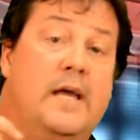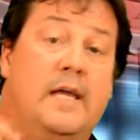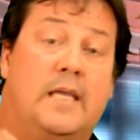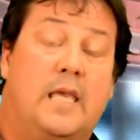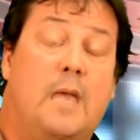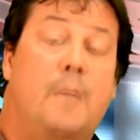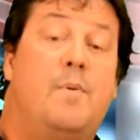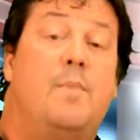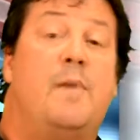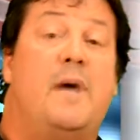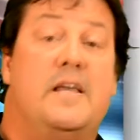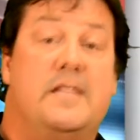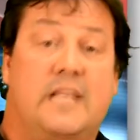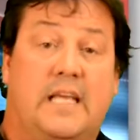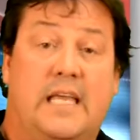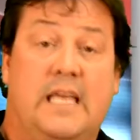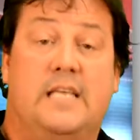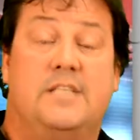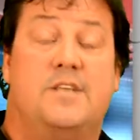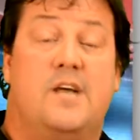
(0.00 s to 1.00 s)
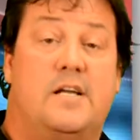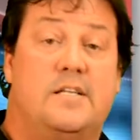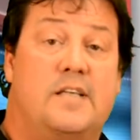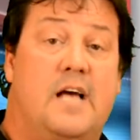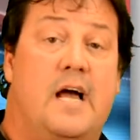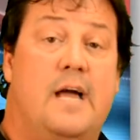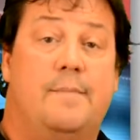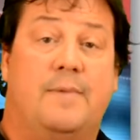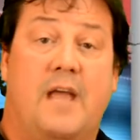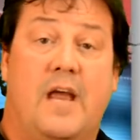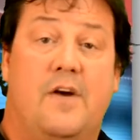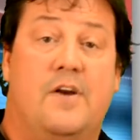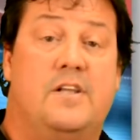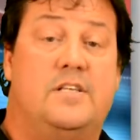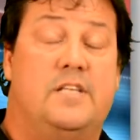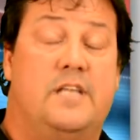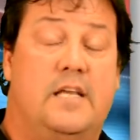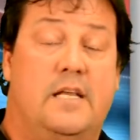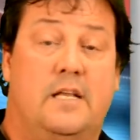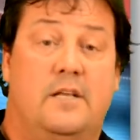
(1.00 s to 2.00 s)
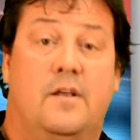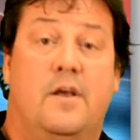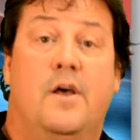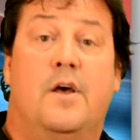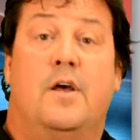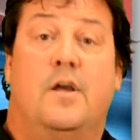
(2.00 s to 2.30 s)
Keep in mind the Keys on Time guaranteed